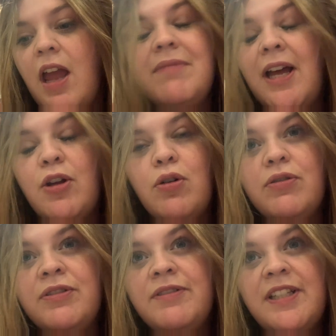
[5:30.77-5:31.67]
and I
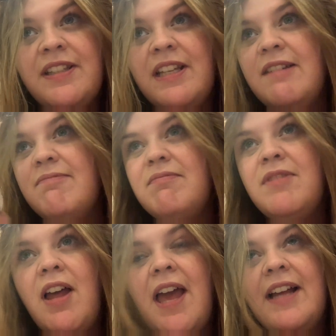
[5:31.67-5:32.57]
got dizzy,
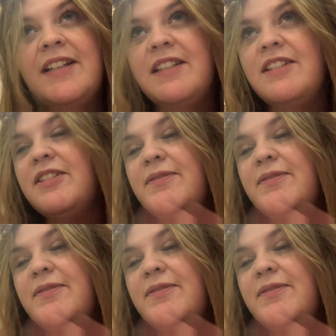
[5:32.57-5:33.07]
lightheaded.